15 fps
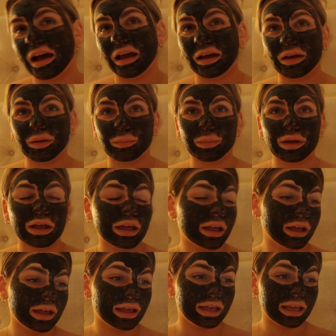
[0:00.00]

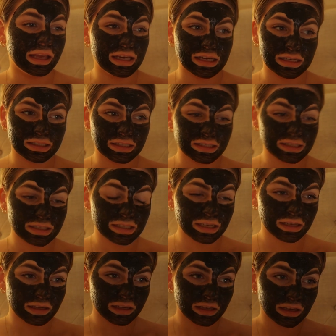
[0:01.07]
And
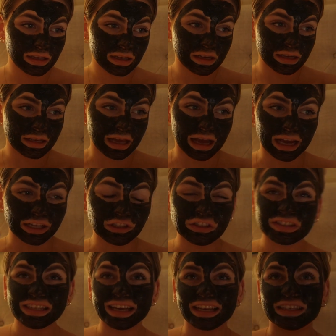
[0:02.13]
yeah, I
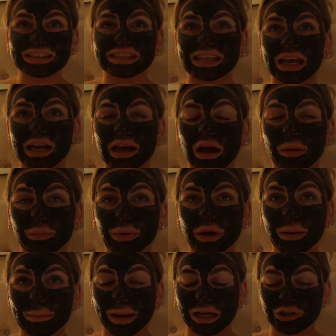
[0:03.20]
just like set up
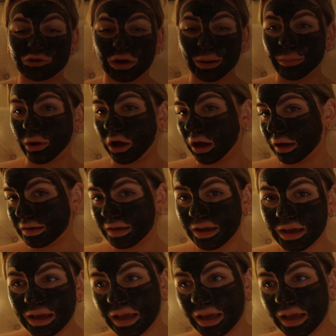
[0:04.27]
my tripod,